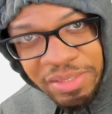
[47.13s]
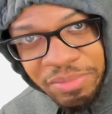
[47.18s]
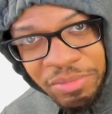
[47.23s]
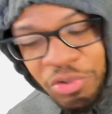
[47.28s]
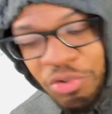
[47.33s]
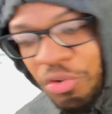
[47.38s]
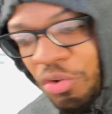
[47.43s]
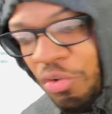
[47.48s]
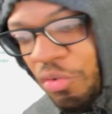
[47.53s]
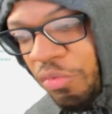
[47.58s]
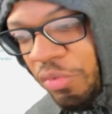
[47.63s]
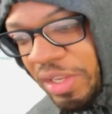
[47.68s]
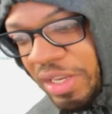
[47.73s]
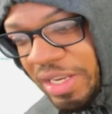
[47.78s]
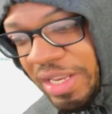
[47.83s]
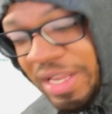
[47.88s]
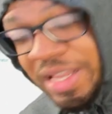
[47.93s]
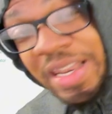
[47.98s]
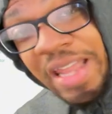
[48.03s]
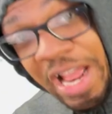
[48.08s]
truffully,
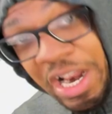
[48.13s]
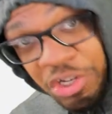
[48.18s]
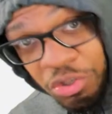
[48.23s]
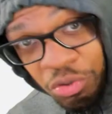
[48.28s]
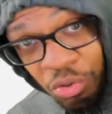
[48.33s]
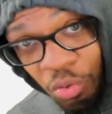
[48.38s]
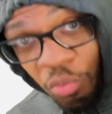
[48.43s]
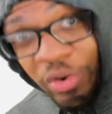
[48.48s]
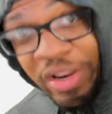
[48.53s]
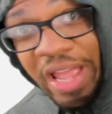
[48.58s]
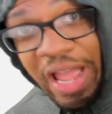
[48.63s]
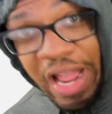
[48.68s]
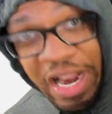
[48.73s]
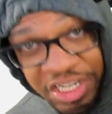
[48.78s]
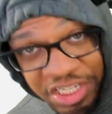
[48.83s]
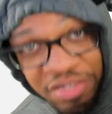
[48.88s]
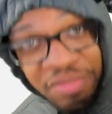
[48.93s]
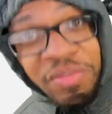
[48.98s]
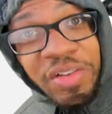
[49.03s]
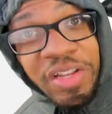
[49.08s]
an actual
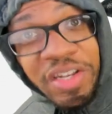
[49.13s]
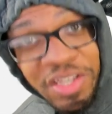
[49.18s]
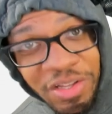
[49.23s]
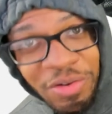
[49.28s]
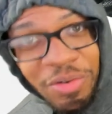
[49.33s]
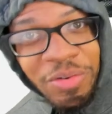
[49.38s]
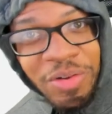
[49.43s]
reaction video.